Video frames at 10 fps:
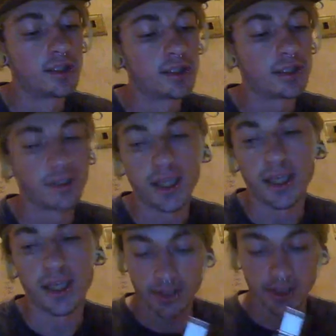because that
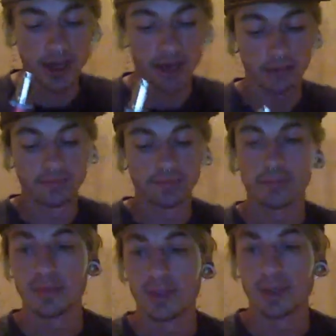should now
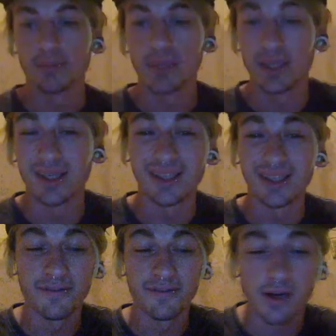be a
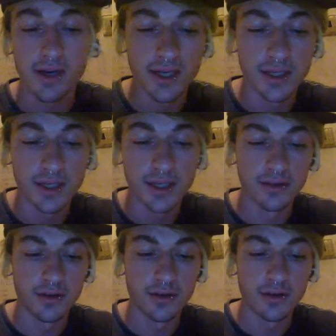
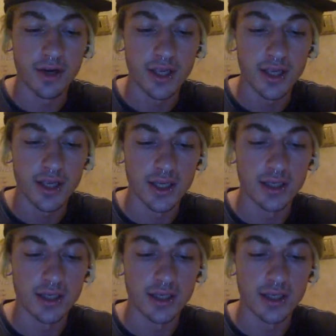fire hit.